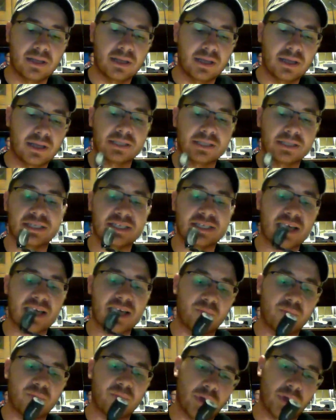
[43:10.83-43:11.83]
It's a
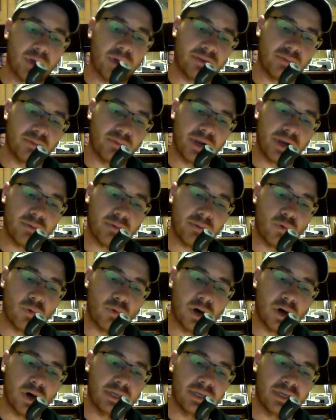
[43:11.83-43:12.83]
7.3 to
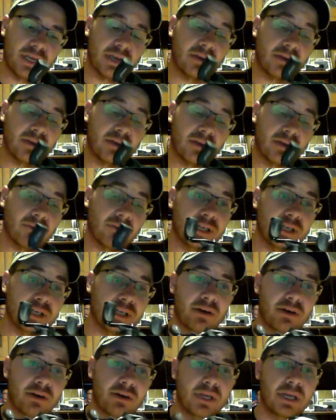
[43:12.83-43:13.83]
1 gear ratio,